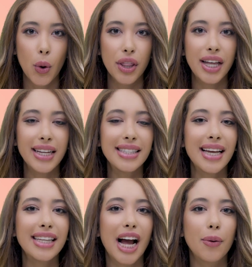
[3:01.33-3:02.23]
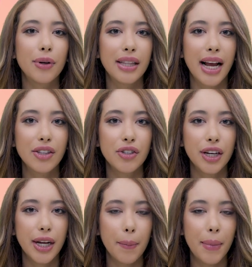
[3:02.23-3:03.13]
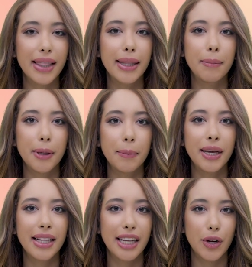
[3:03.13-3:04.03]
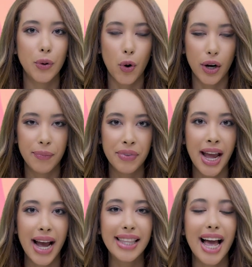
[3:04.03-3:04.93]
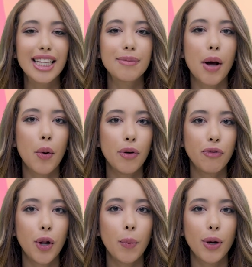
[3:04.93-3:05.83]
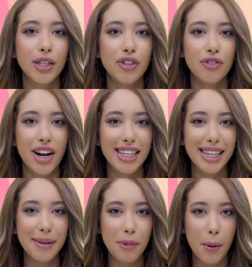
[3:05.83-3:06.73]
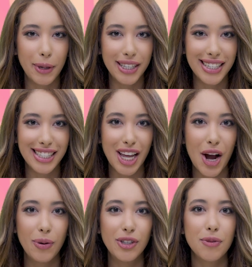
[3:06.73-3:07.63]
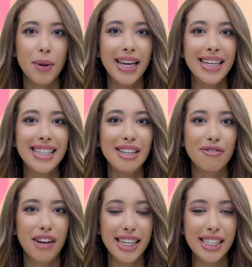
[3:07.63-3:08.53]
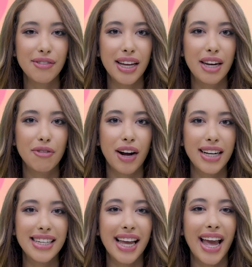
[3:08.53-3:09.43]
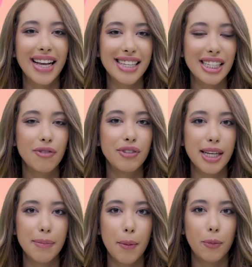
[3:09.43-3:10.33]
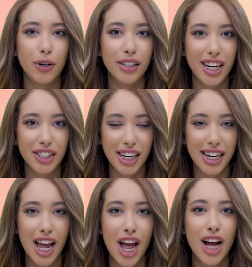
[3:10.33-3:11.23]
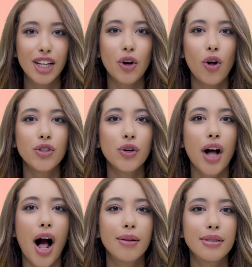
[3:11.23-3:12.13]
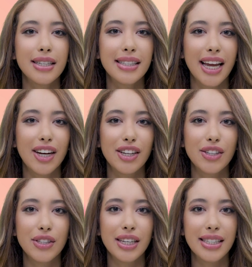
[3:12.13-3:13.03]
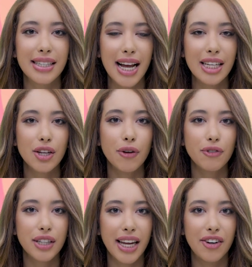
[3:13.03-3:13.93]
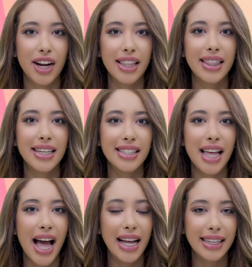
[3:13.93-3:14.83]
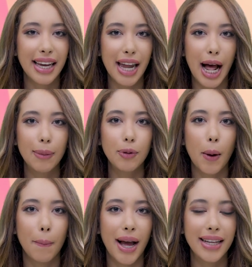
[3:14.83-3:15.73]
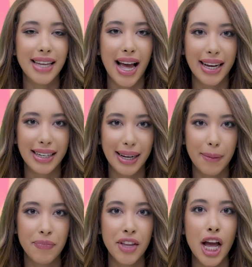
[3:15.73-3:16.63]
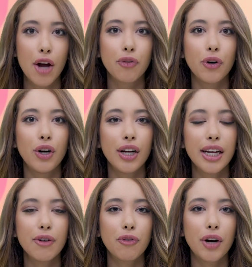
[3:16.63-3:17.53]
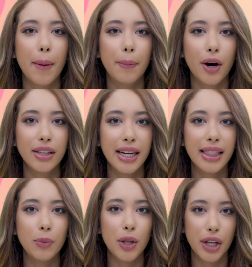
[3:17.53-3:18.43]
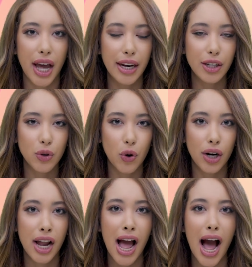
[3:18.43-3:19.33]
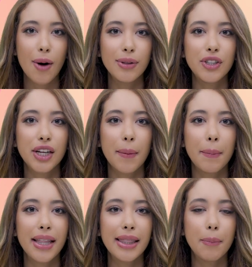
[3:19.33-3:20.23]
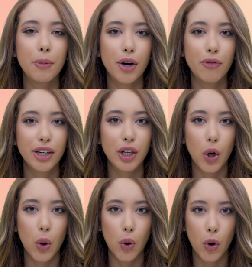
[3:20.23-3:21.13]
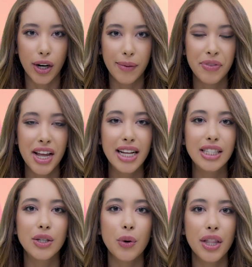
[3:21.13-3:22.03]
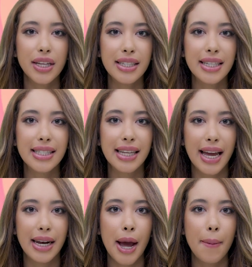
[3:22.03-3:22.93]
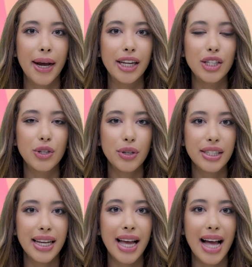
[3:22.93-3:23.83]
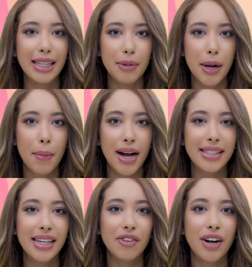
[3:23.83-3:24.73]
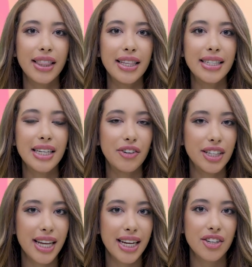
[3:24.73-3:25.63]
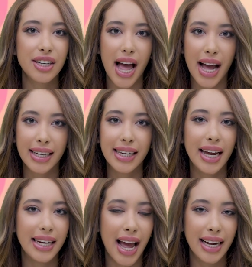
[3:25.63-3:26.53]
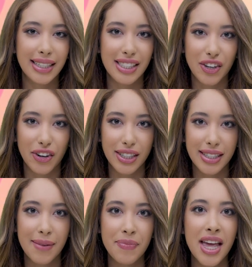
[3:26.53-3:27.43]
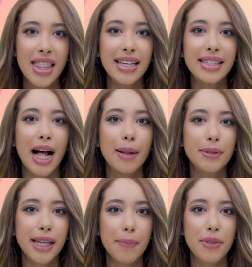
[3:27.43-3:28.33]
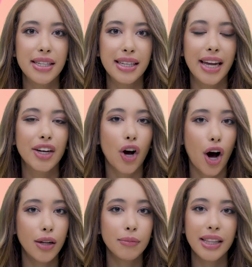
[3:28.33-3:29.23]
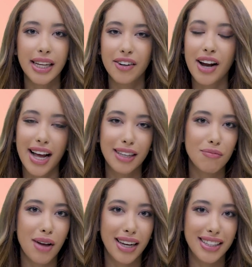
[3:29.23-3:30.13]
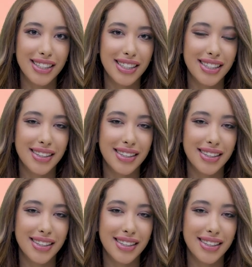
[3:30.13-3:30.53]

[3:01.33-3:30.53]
With that said, I would like to recommend the BB Clear oil. It has powerful moisturizing properties, which make it effective in fighting excessive sebum production. It also calms the skin, reducing signs of skin redness, and can help combat acne. If you're looking for a product with carrot oil, I would recommend the Perfect Glow oil. It soothes the skin by reducing and minimizing redness, irritation, acne, and acne scars. This helps keep the skin calm, clear, and balanced.